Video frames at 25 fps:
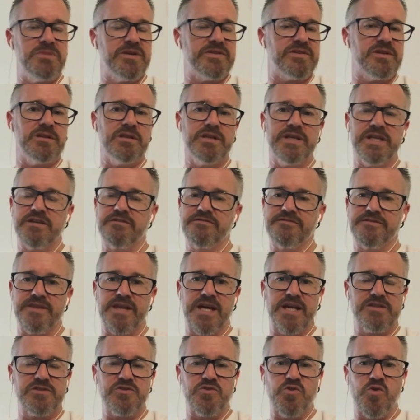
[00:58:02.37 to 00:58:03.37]
but the link for
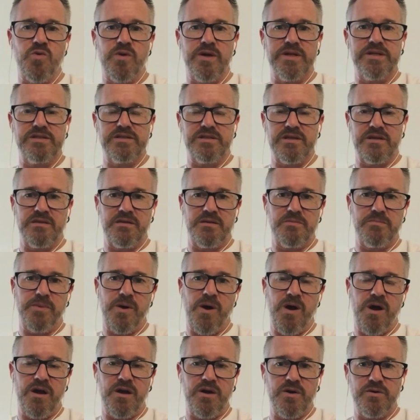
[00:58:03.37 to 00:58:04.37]
that's always in the
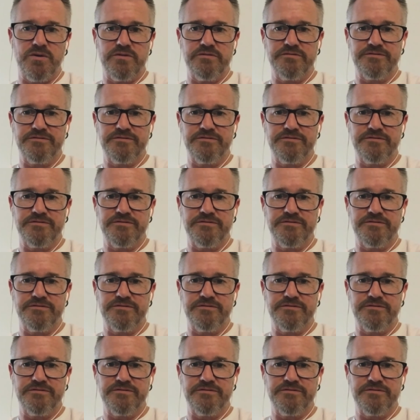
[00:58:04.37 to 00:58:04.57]
bio of,